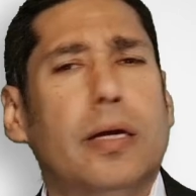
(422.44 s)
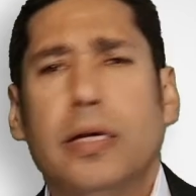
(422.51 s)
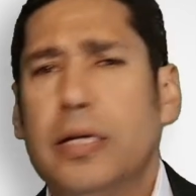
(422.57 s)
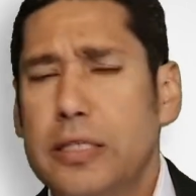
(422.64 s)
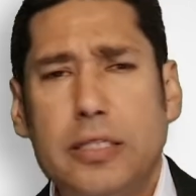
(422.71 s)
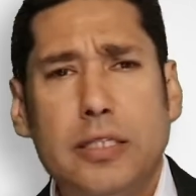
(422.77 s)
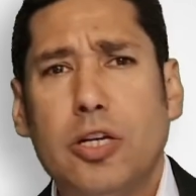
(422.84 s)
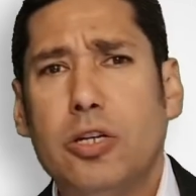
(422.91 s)

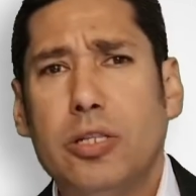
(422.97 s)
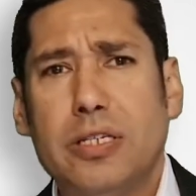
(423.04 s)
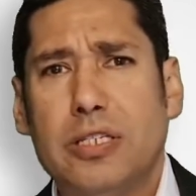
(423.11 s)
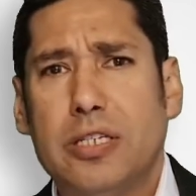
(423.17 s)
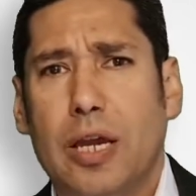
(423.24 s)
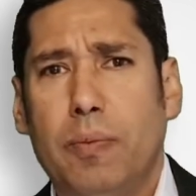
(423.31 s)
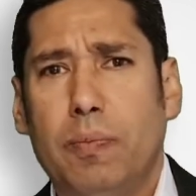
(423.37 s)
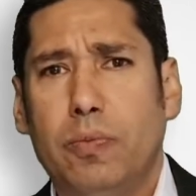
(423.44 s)
It's not the
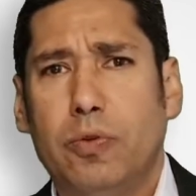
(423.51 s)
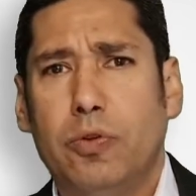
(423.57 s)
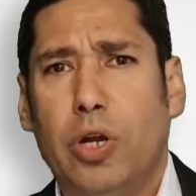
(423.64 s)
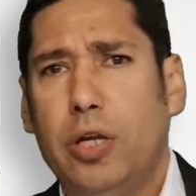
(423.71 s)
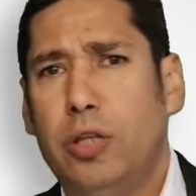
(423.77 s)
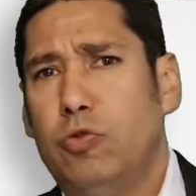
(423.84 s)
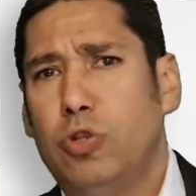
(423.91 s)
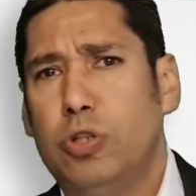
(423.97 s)
same
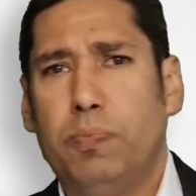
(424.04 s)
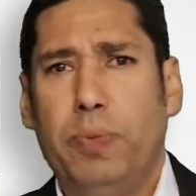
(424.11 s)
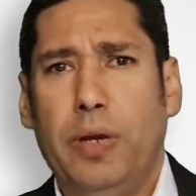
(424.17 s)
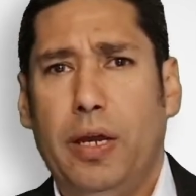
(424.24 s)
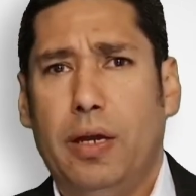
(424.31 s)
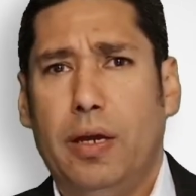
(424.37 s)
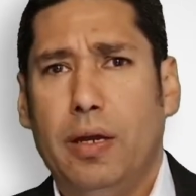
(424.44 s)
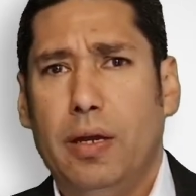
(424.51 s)
trying to
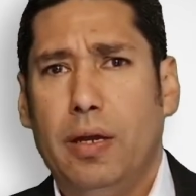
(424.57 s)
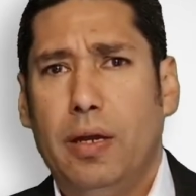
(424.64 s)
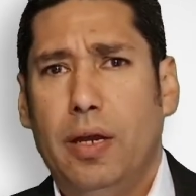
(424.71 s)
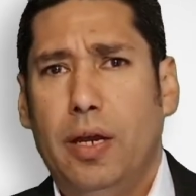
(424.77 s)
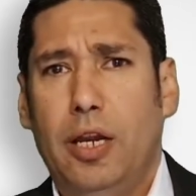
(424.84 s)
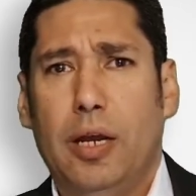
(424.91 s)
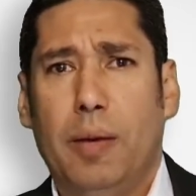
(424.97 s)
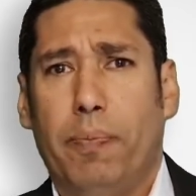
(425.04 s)
speak
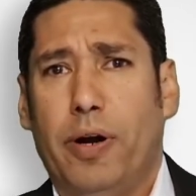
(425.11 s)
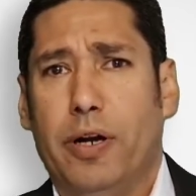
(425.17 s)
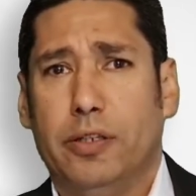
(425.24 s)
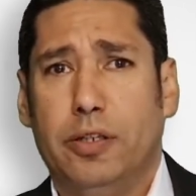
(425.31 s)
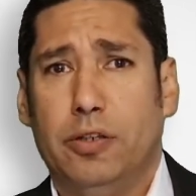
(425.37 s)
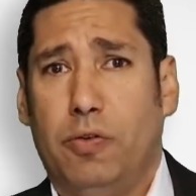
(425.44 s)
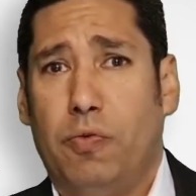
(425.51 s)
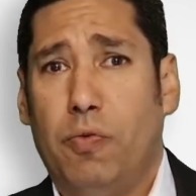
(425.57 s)
in a
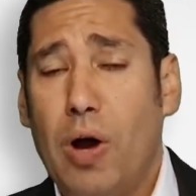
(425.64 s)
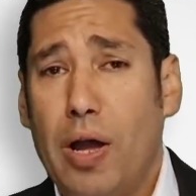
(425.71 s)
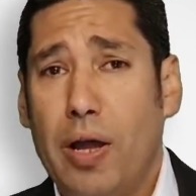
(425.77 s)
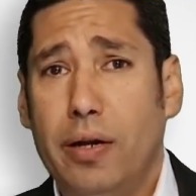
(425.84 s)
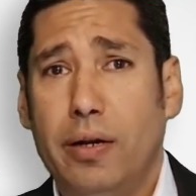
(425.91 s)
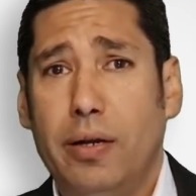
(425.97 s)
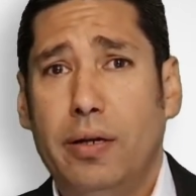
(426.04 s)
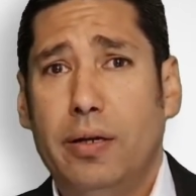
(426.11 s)
party of
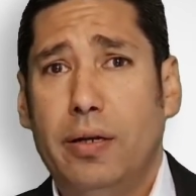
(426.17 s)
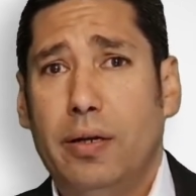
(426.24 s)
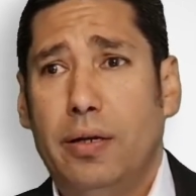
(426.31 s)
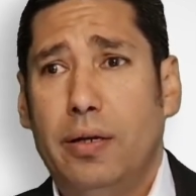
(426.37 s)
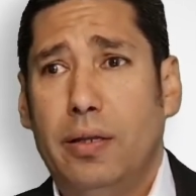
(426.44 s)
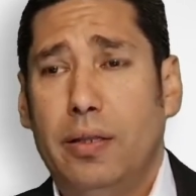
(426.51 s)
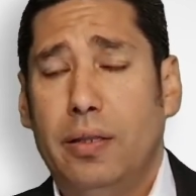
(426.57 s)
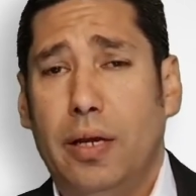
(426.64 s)
one
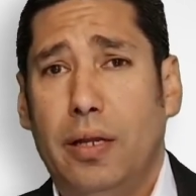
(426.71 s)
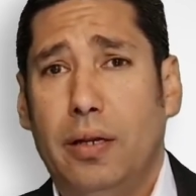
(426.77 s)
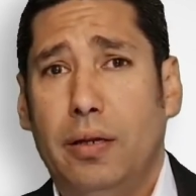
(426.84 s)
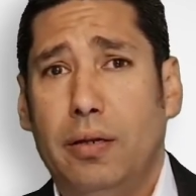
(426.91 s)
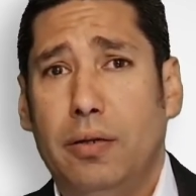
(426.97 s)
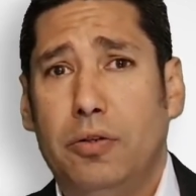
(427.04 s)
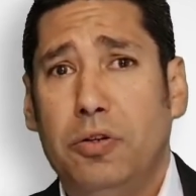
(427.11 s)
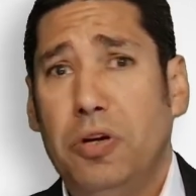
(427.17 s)
than
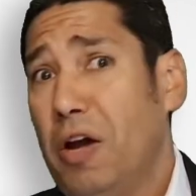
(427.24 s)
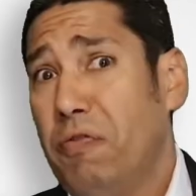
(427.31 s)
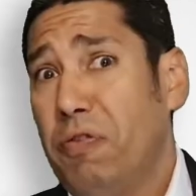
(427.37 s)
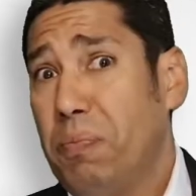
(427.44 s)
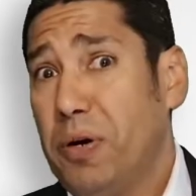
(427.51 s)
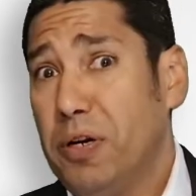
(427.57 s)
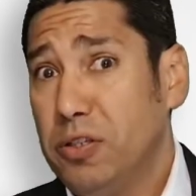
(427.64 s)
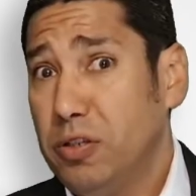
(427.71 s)
you have a
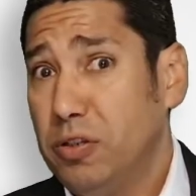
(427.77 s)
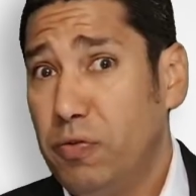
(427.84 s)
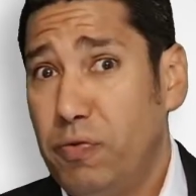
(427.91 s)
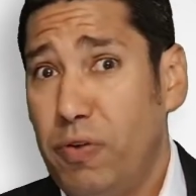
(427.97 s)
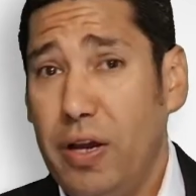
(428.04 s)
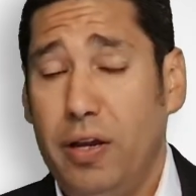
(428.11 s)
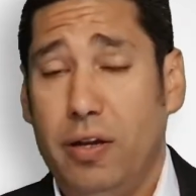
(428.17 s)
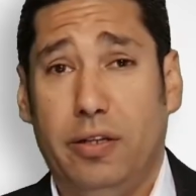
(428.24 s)
party of
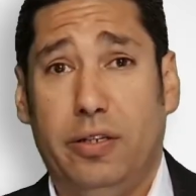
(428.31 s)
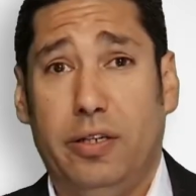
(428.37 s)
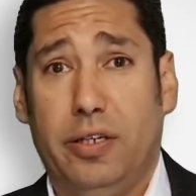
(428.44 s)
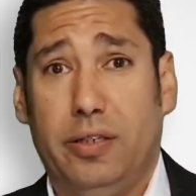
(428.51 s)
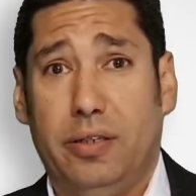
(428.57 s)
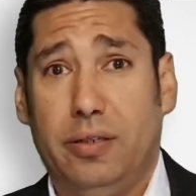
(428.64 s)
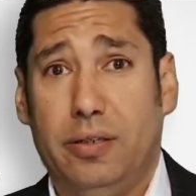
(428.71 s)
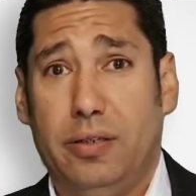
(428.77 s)
500,
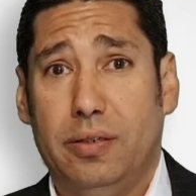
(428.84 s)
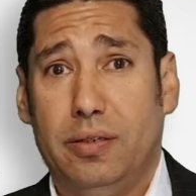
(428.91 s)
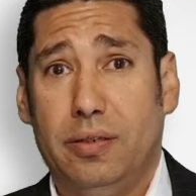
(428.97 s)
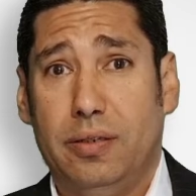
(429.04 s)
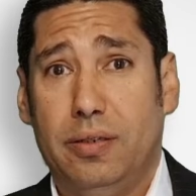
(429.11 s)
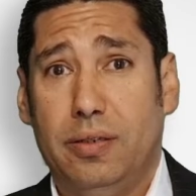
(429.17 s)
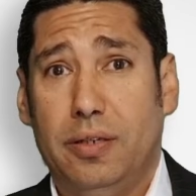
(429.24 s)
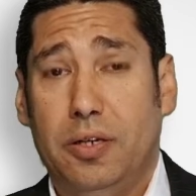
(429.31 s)

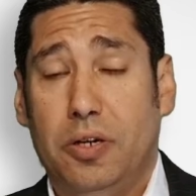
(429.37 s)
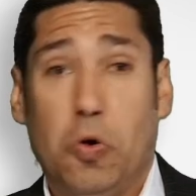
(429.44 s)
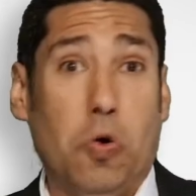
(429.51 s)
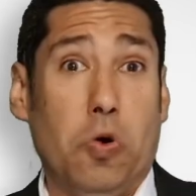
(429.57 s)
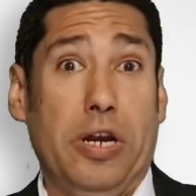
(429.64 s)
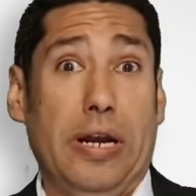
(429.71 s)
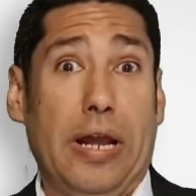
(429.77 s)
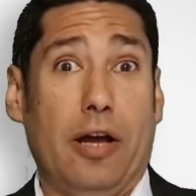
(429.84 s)

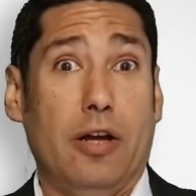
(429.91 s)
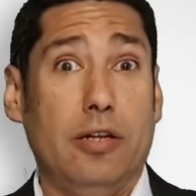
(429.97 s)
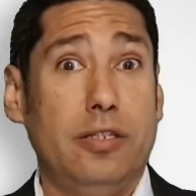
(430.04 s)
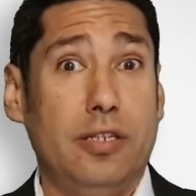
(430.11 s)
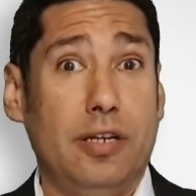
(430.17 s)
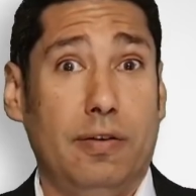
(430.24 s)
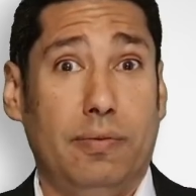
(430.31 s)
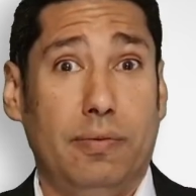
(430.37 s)
or in a
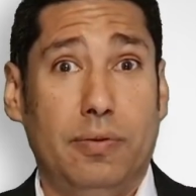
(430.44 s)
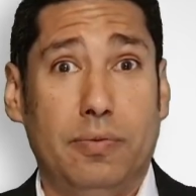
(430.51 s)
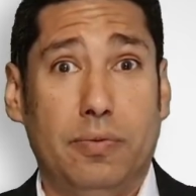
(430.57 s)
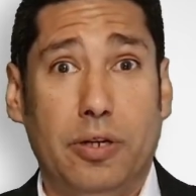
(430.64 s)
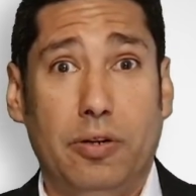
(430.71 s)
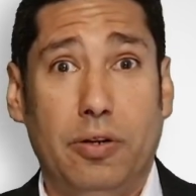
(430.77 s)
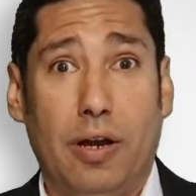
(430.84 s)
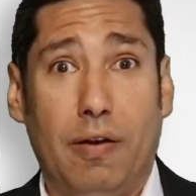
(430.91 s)
concert
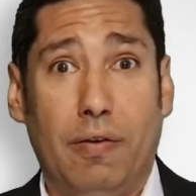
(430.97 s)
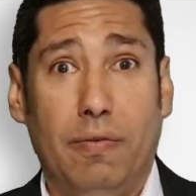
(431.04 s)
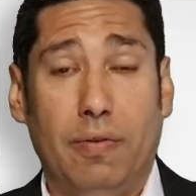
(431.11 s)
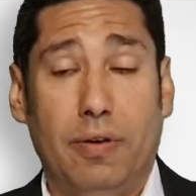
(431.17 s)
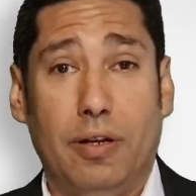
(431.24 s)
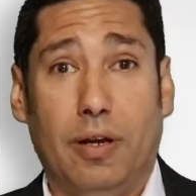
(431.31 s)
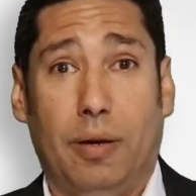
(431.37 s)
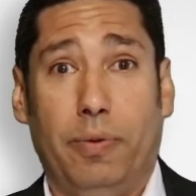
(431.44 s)
where you have
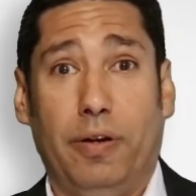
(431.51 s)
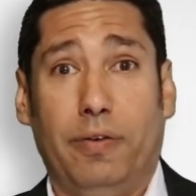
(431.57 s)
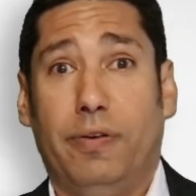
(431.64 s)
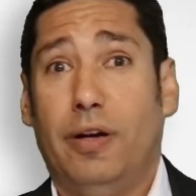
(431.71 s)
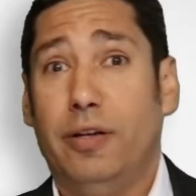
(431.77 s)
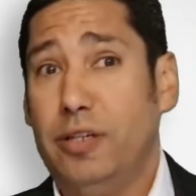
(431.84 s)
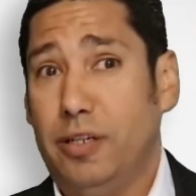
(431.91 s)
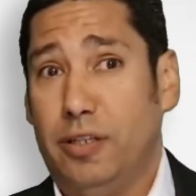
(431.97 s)
a couple of
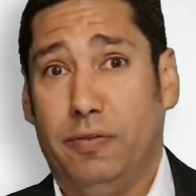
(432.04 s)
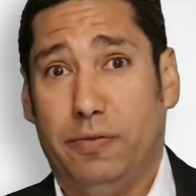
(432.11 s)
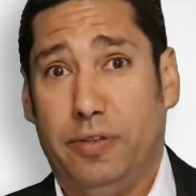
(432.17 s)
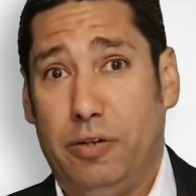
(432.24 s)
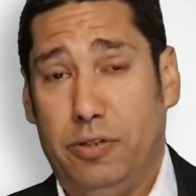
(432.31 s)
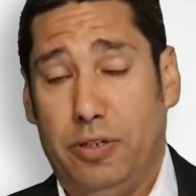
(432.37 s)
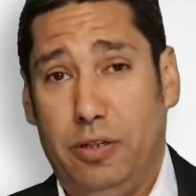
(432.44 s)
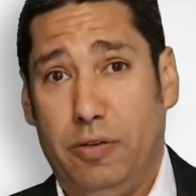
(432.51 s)
hundred of
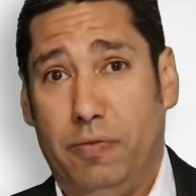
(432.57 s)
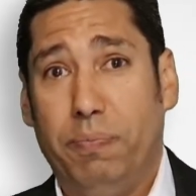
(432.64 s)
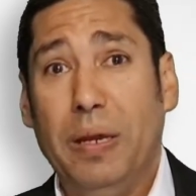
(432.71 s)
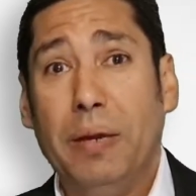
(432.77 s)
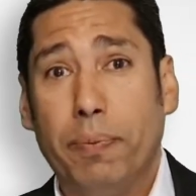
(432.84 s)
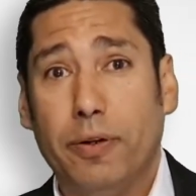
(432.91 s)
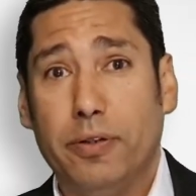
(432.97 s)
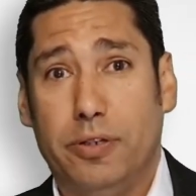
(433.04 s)
thousands of
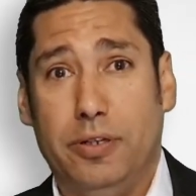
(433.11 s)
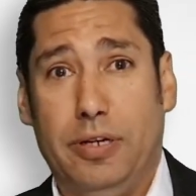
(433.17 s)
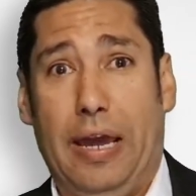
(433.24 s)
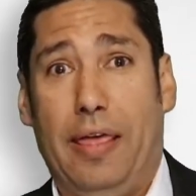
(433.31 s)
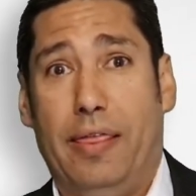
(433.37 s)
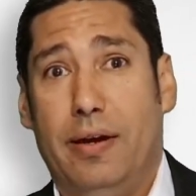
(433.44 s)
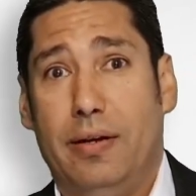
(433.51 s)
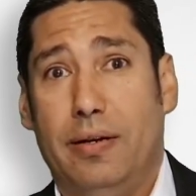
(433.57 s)
people
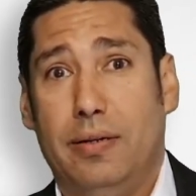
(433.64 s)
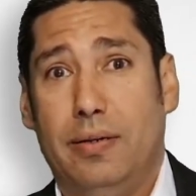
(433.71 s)
together.